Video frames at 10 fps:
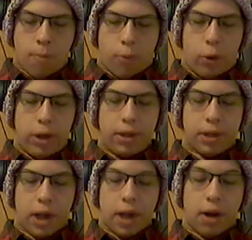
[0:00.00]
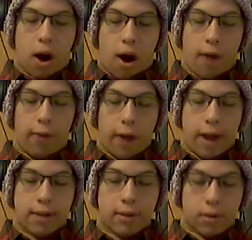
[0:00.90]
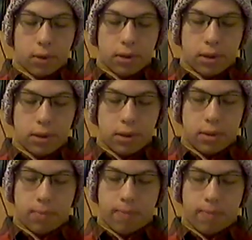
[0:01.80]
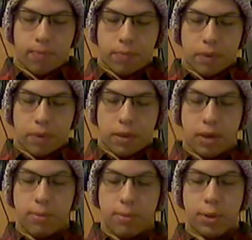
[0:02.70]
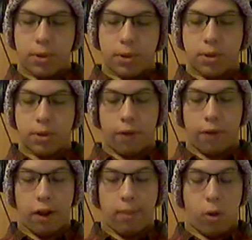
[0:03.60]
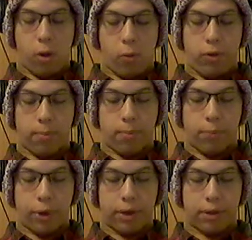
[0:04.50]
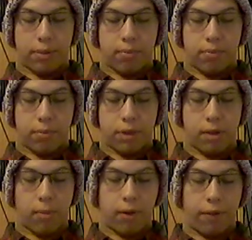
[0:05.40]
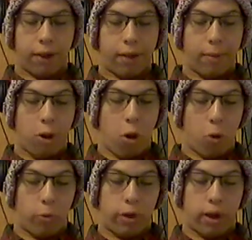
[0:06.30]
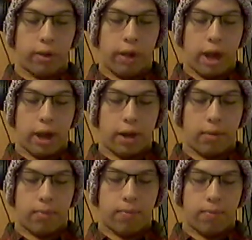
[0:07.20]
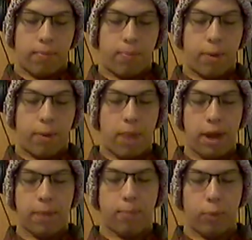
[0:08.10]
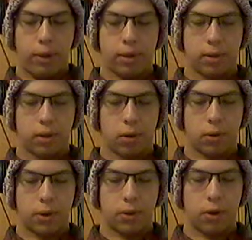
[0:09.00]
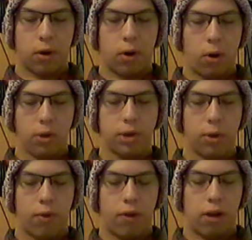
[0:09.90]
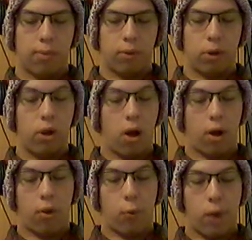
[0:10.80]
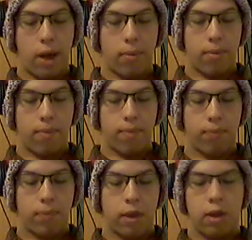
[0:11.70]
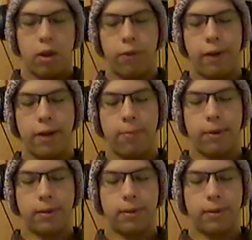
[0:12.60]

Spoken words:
Print and online sources. Some sources are available only in print. Some are available only online. But many print sources are also available on the web. You'll find print